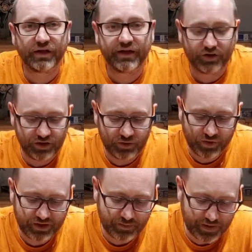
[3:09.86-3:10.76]
of Lego.
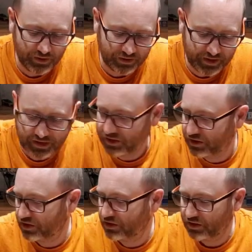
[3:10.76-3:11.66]
When you're building, you
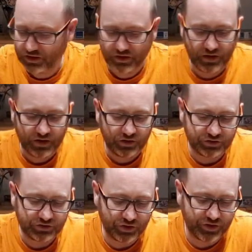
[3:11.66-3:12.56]
can
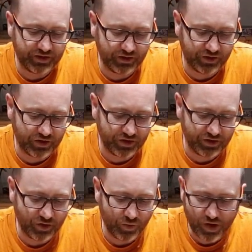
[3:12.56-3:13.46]
just look at it and go, you
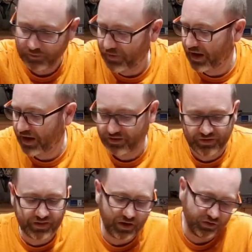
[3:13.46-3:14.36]
know what, I
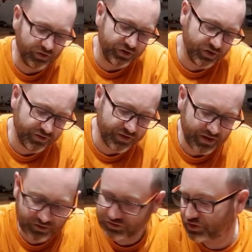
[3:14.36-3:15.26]
think that'll look good,
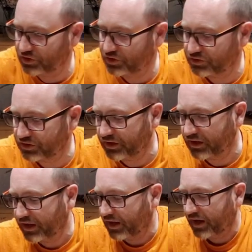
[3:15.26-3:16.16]
that looks good,
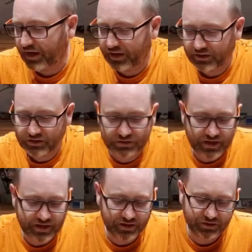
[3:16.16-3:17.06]

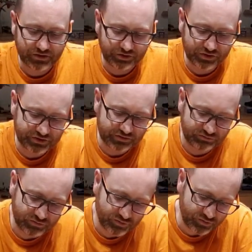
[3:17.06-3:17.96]
and just
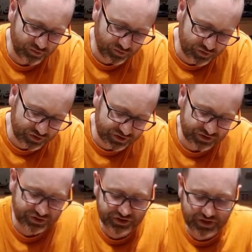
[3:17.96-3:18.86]

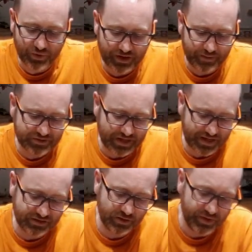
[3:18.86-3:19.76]
see what happens
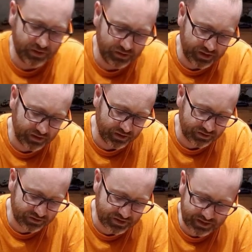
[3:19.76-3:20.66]
as you're building
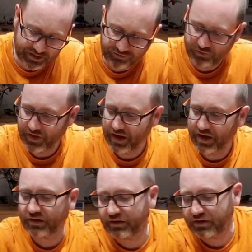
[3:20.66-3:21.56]
and take it from there.
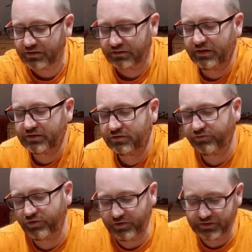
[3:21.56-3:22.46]
Let's
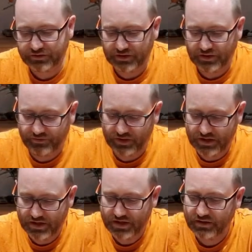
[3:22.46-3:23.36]
throw this together
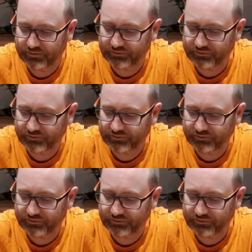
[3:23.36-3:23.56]
here.